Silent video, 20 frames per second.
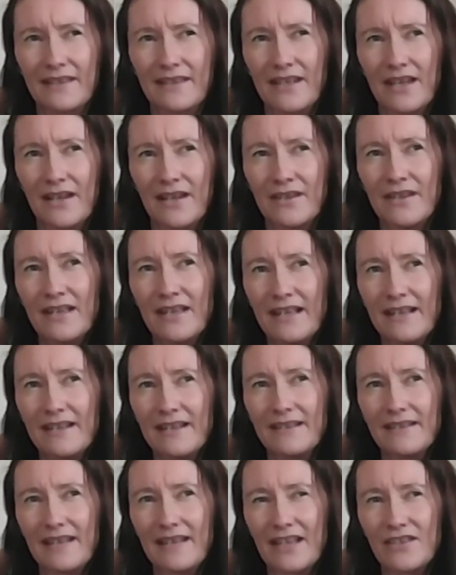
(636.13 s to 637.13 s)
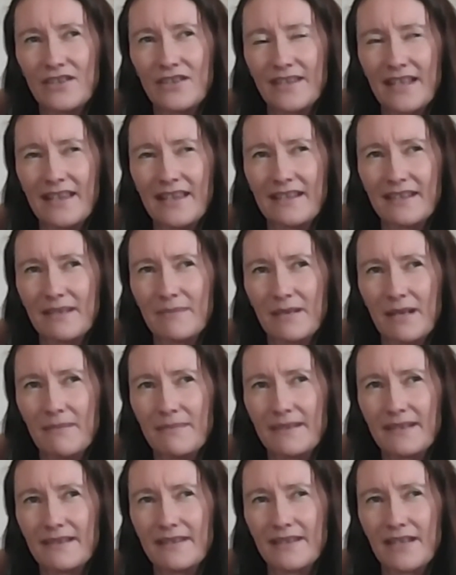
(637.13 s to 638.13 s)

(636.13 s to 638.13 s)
You know, as you say, there's sometimes